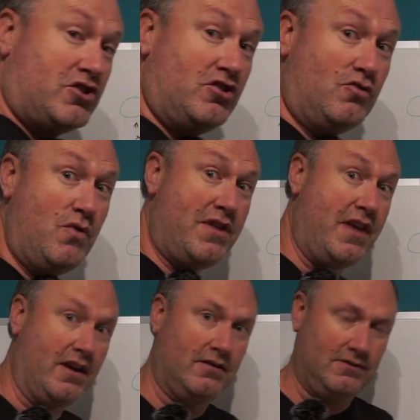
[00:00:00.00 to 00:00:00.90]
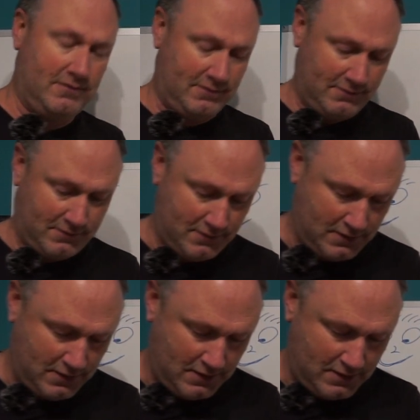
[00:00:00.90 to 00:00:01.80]
stood with you,
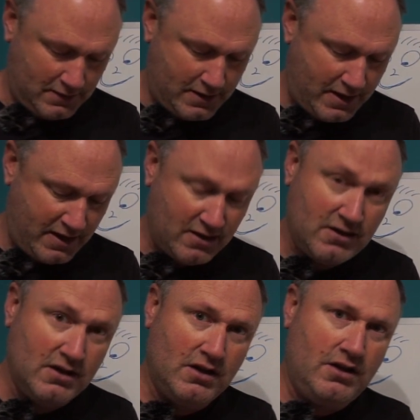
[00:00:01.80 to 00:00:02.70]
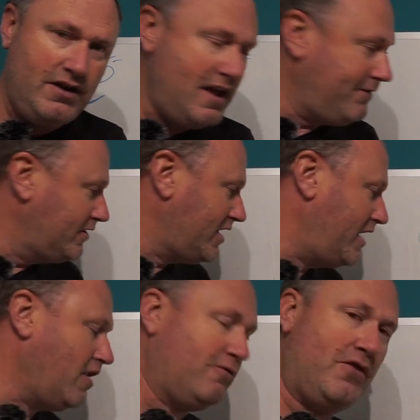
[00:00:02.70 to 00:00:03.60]
okay? Never
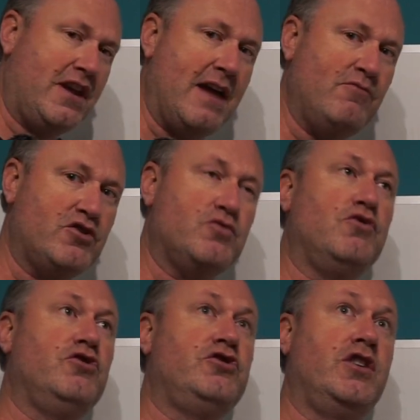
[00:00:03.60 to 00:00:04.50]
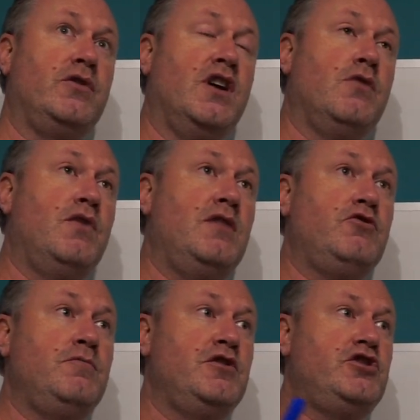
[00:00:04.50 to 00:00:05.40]
take off with the camera towards you. When I'm
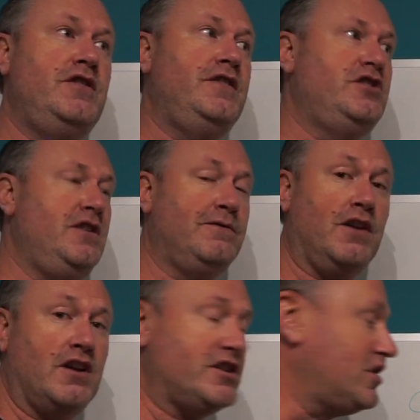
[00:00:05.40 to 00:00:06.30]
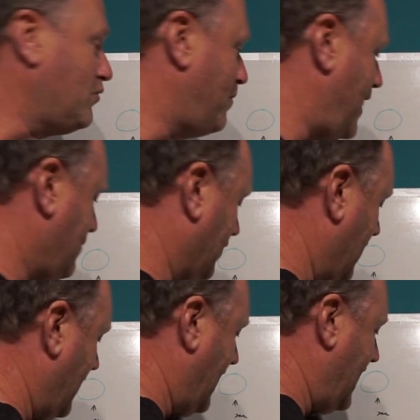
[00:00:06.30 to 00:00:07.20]
doing my GVC flight test for
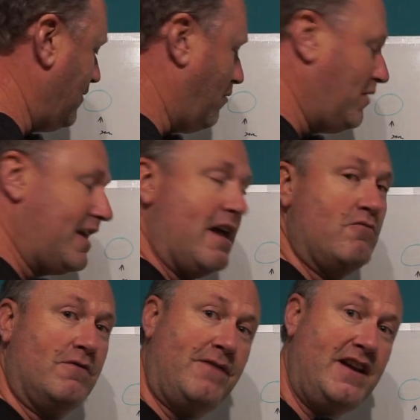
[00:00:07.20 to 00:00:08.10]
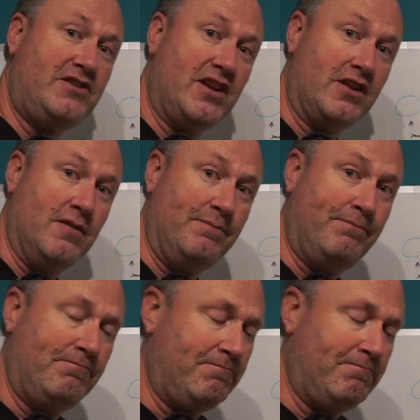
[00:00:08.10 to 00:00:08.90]
people, anyone with the camera facing them,